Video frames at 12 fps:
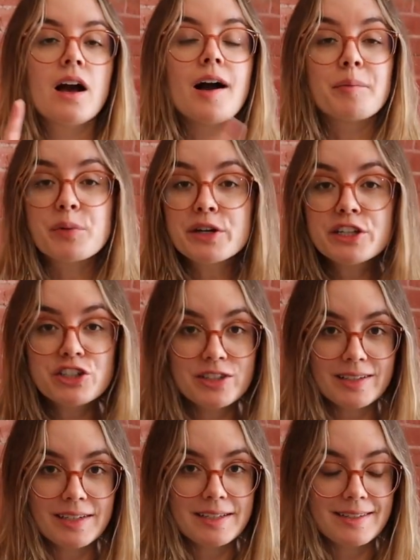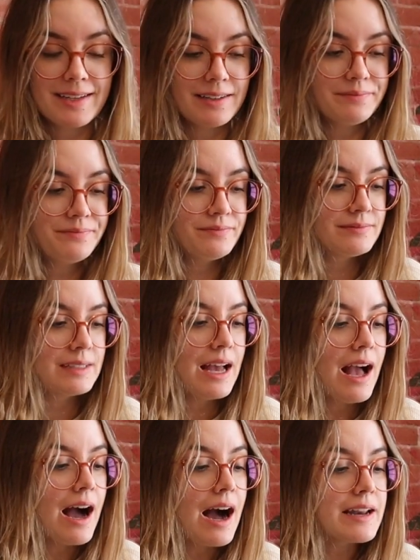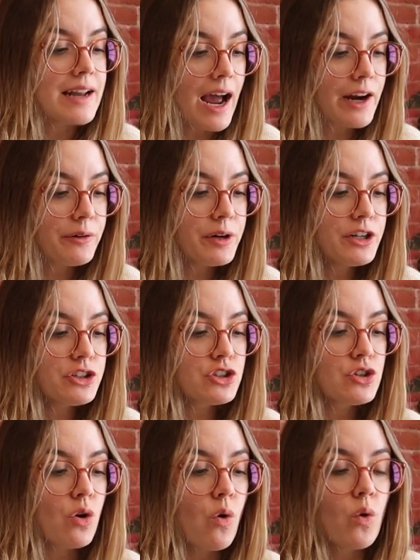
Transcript: a British citizen, an Irish